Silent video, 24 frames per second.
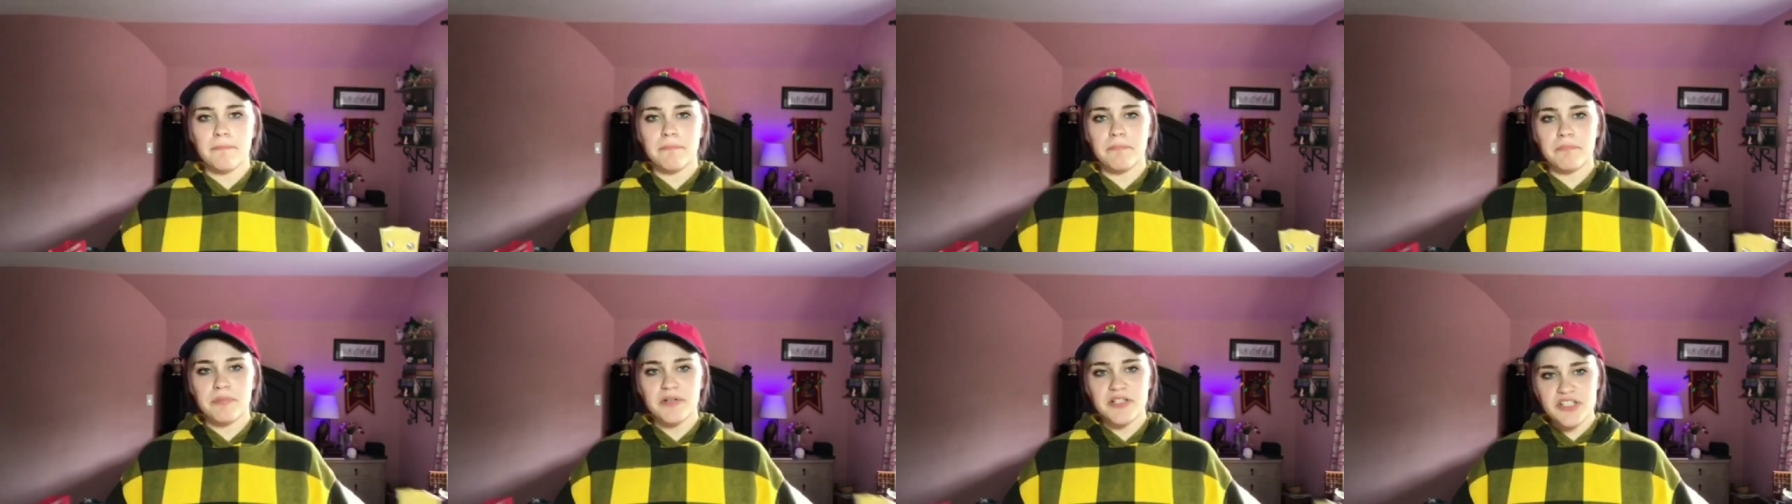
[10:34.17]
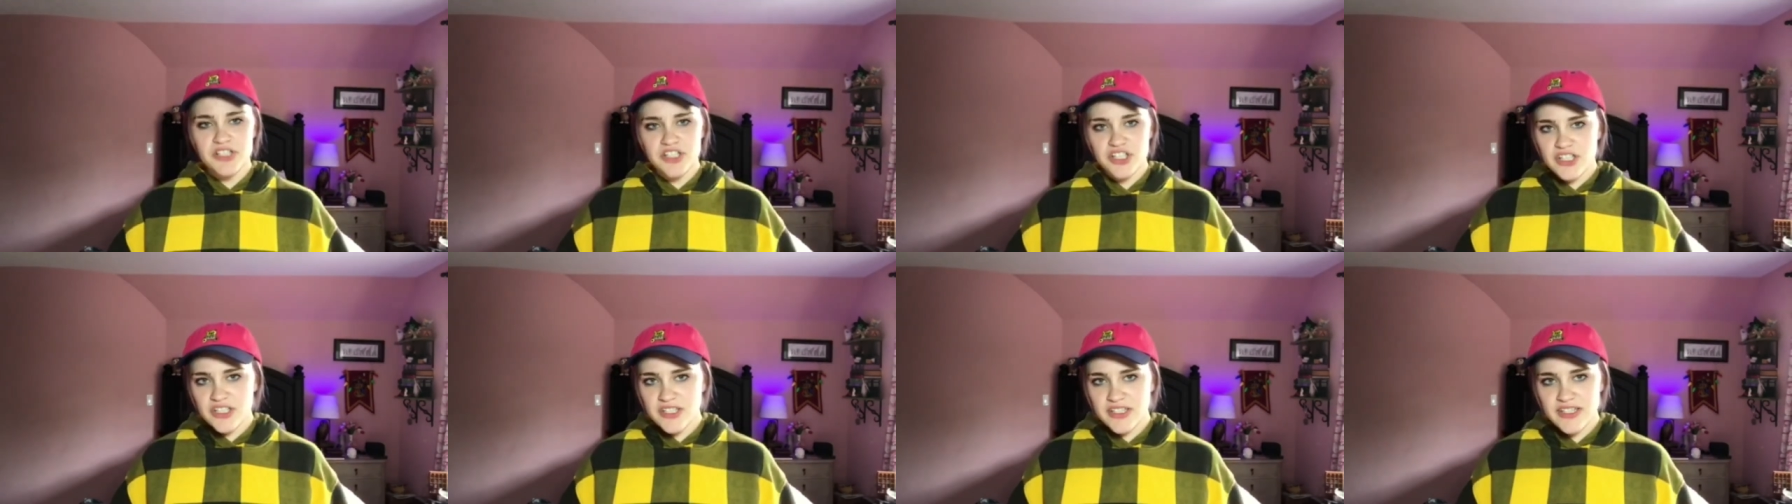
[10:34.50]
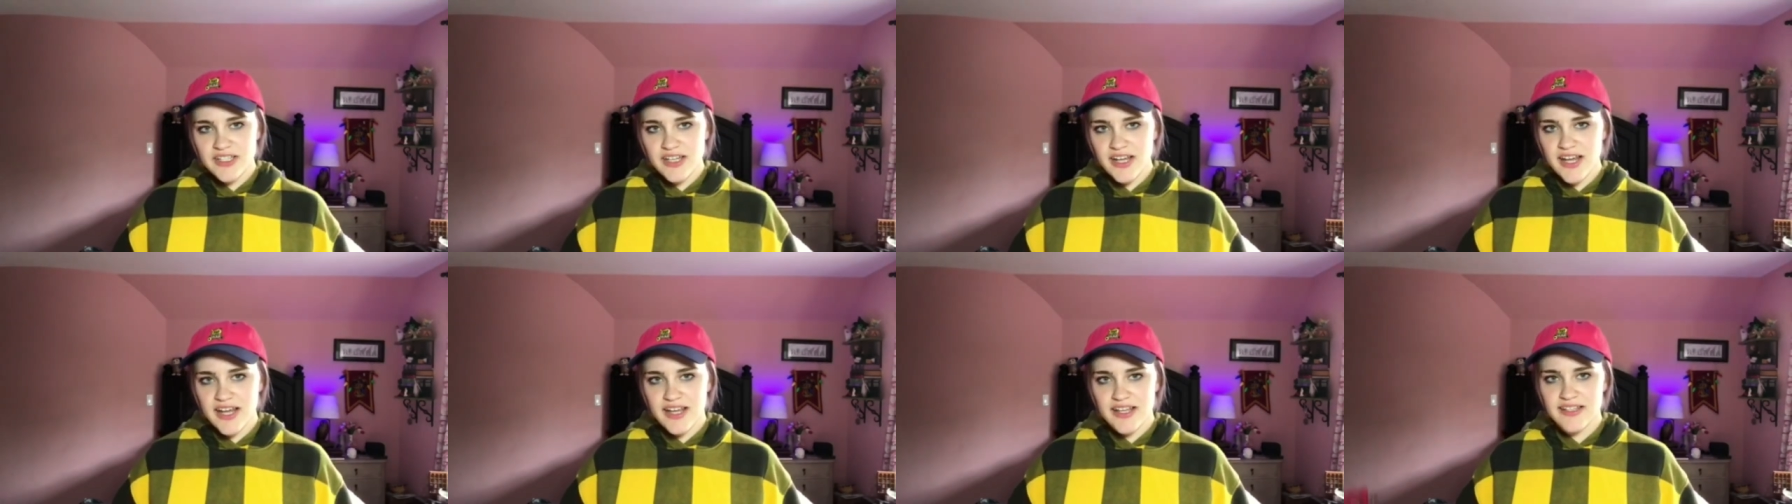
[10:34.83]
But just
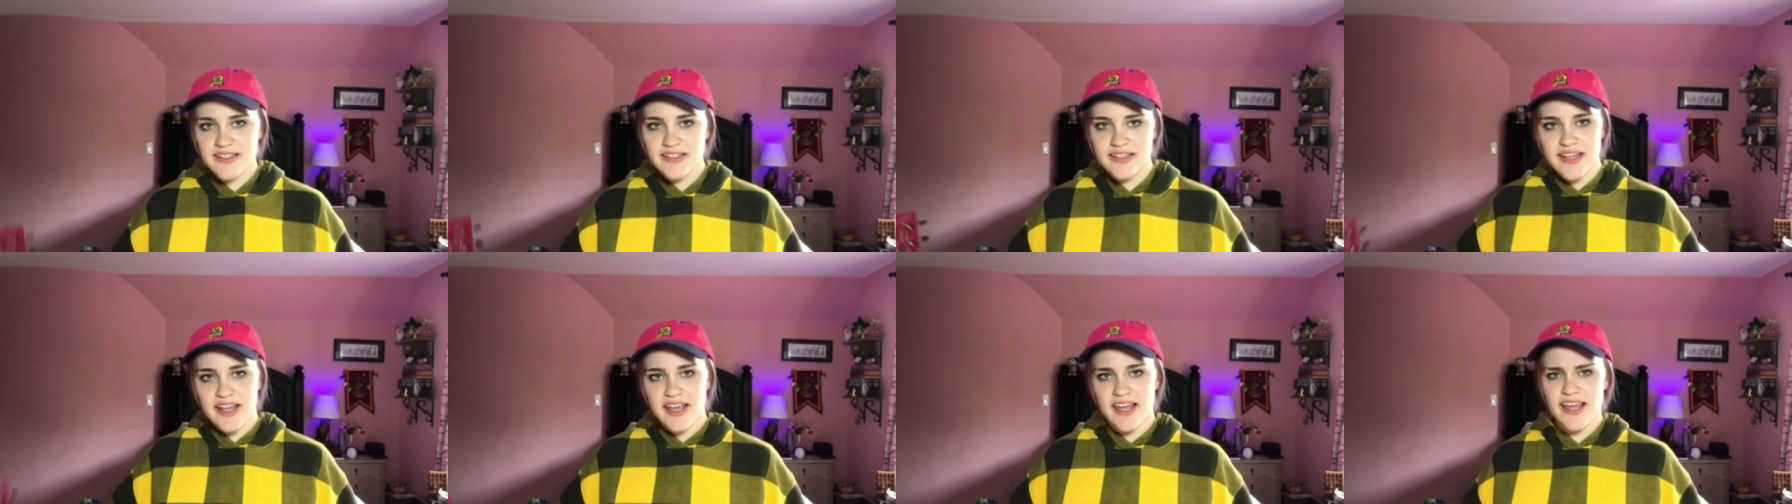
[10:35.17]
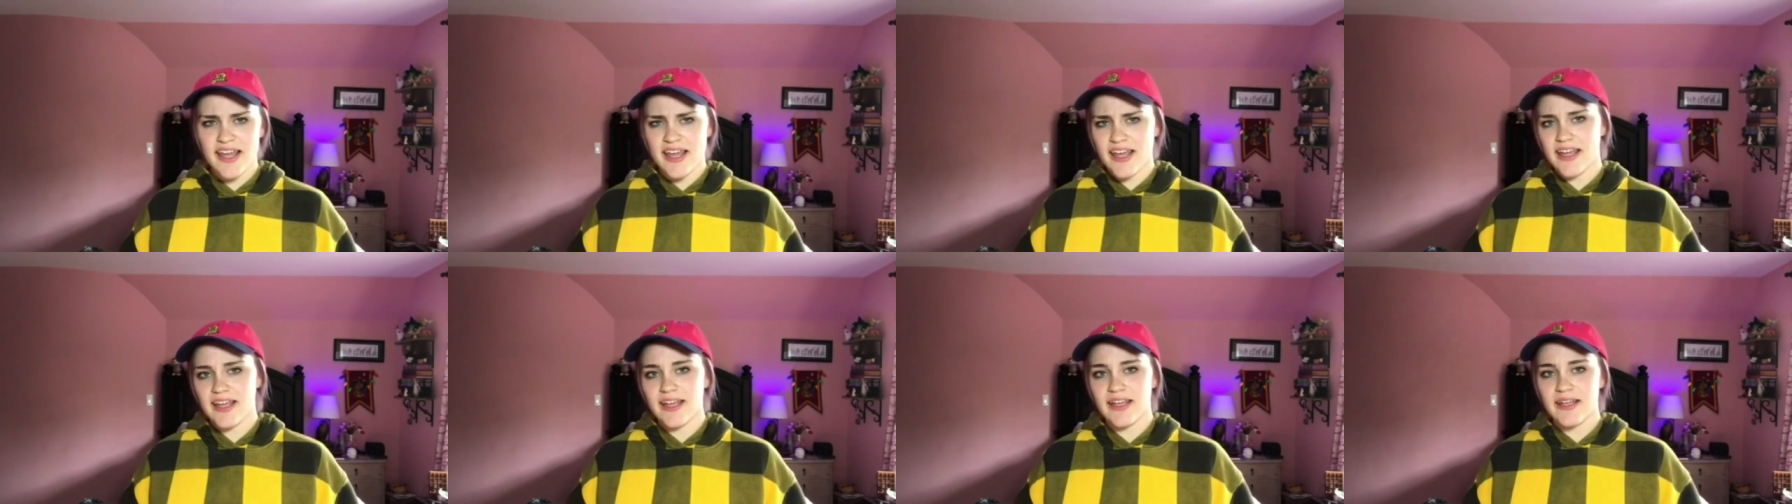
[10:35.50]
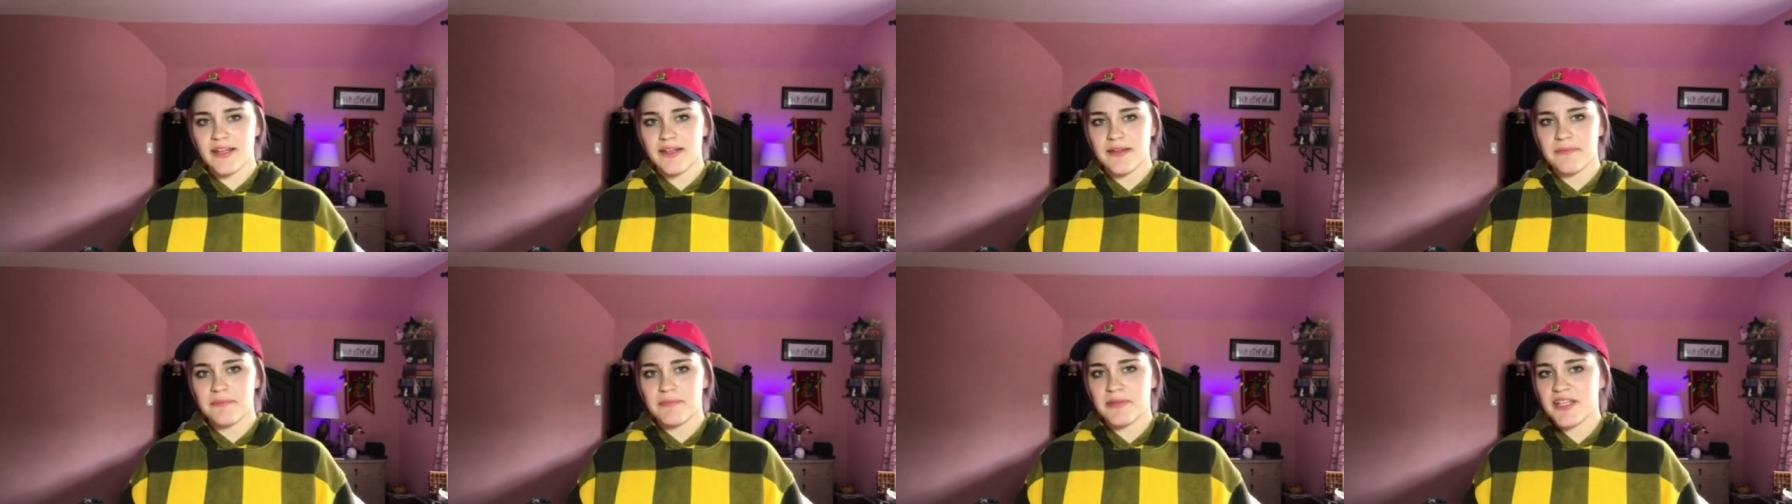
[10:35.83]
as a
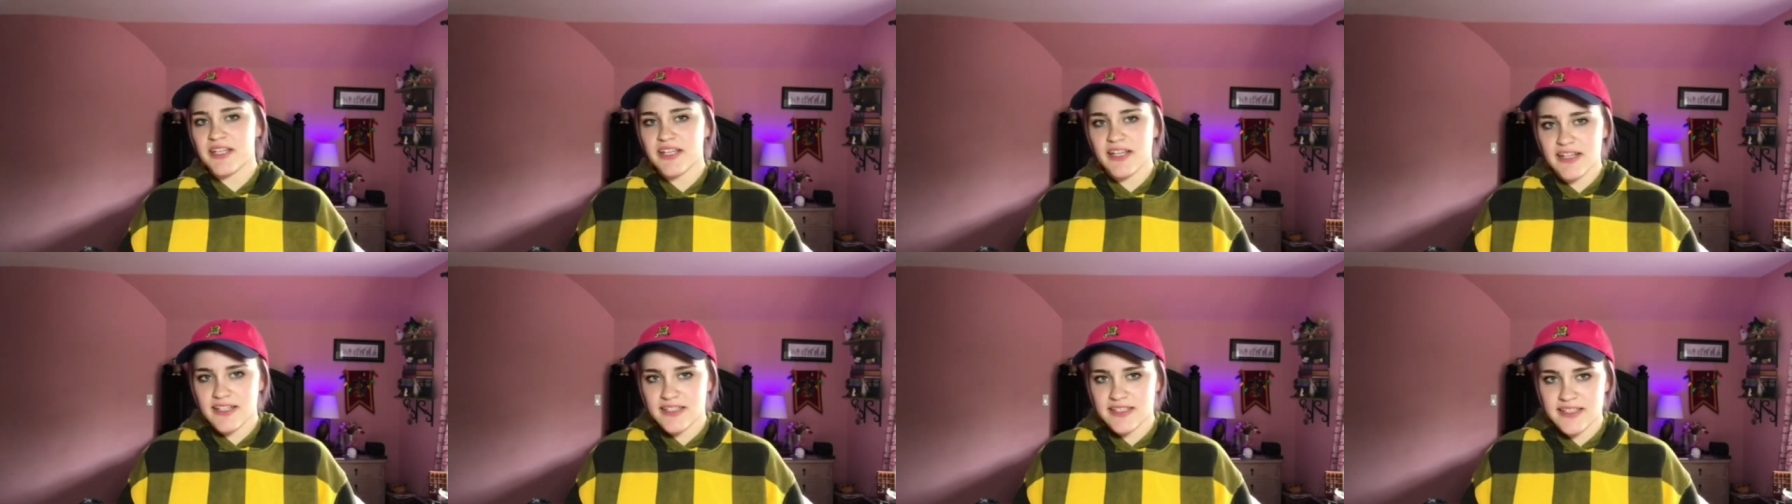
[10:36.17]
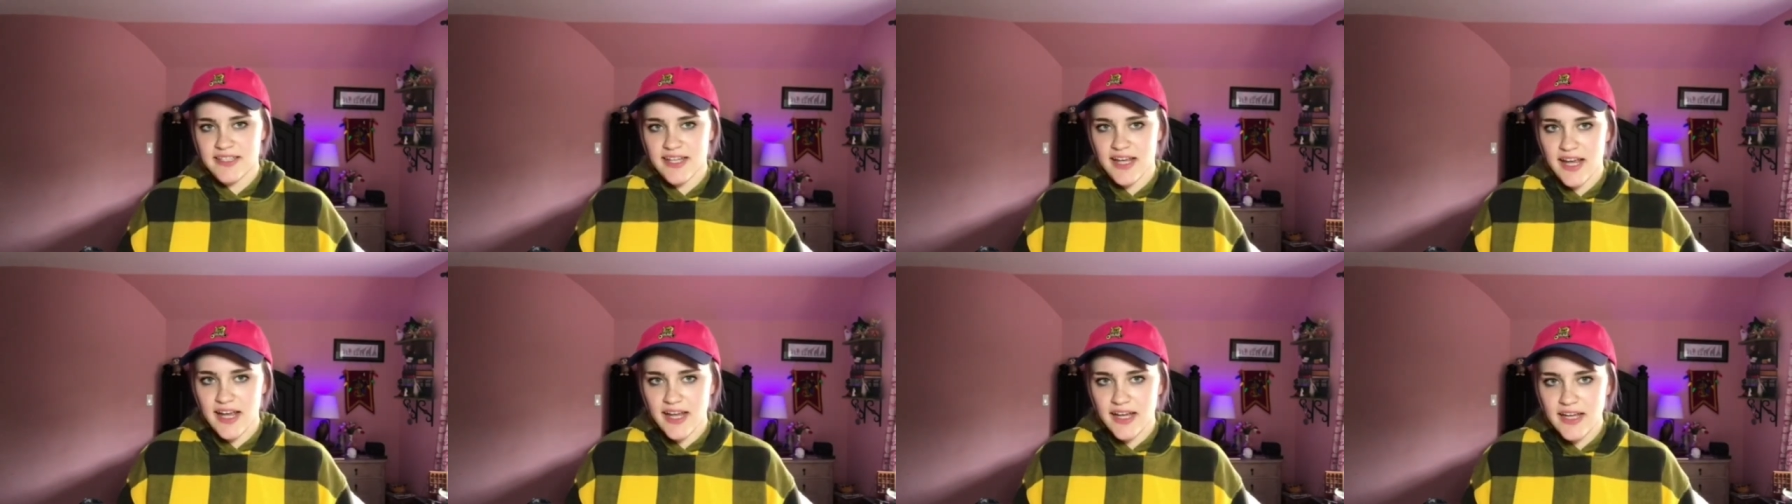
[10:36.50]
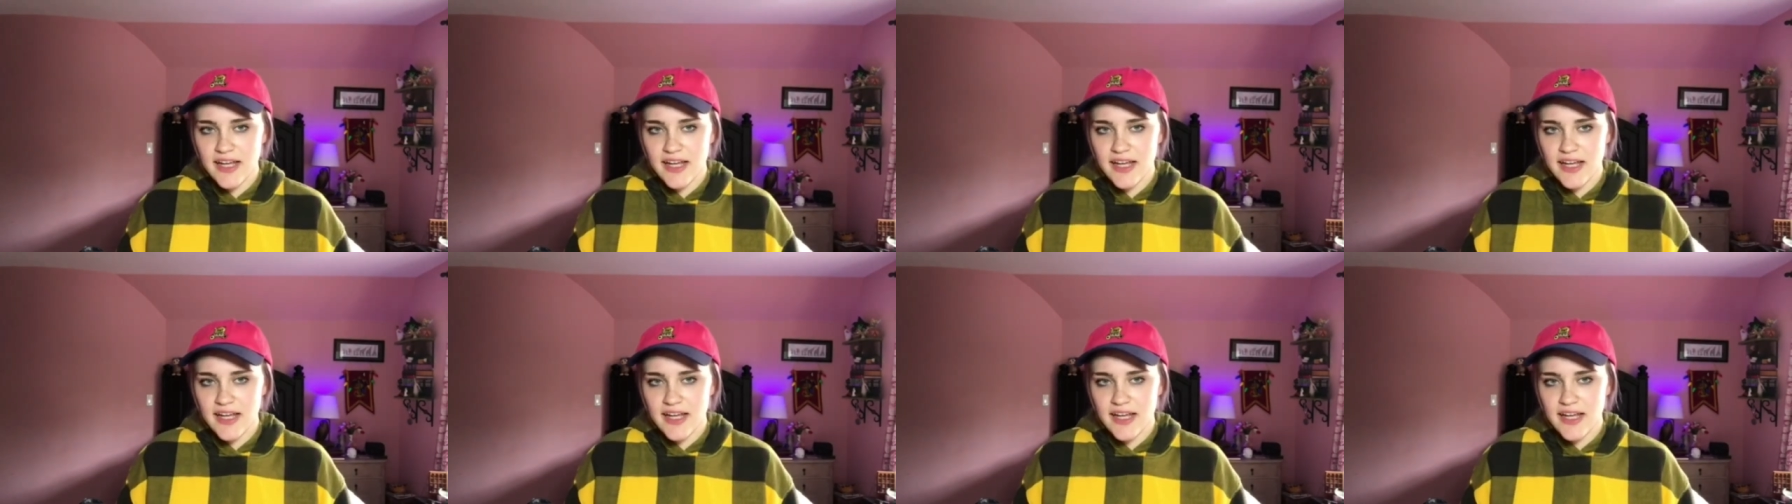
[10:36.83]
PSA,